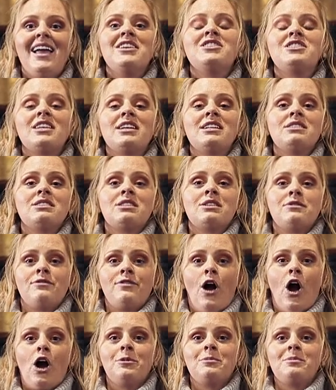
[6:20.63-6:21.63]
since the
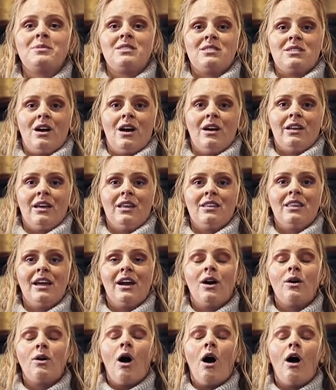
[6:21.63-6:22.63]
farm started. They
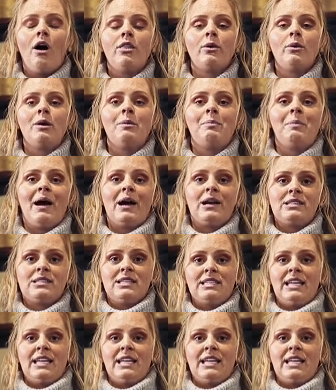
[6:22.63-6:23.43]
go all the way back to